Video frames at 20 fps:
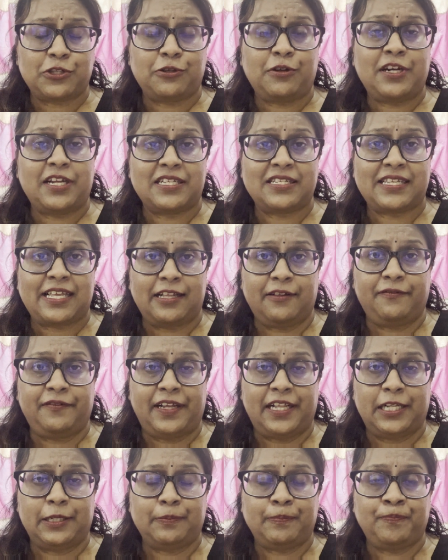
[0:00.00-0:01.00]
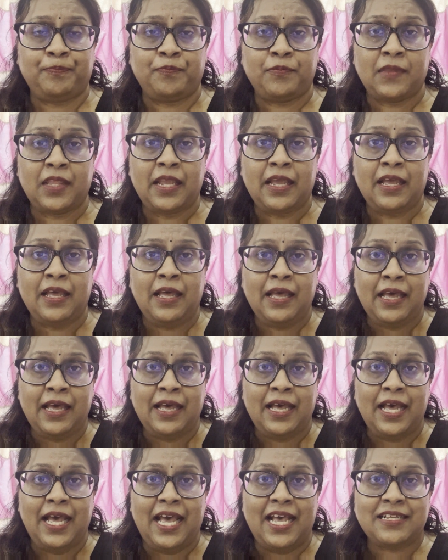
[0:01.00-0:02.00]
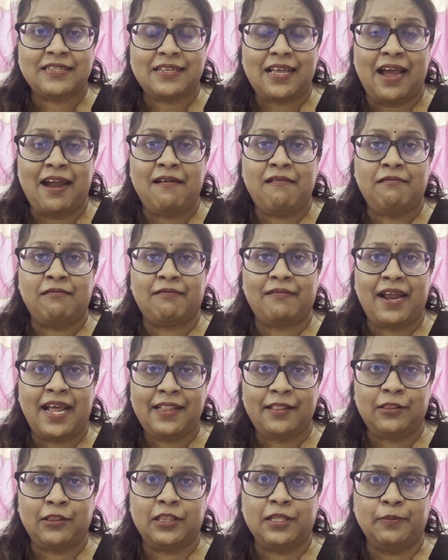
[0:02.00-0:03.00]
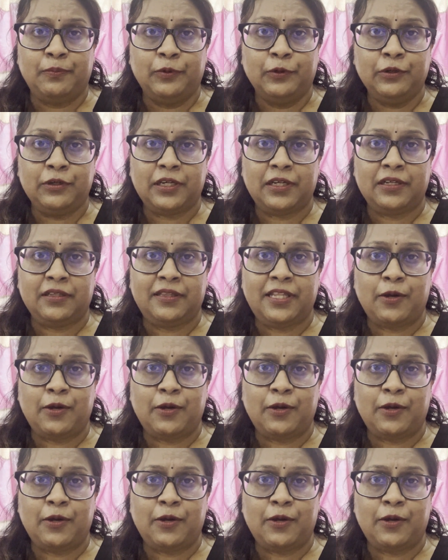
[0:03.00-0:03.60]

not a self-help. As I read the book,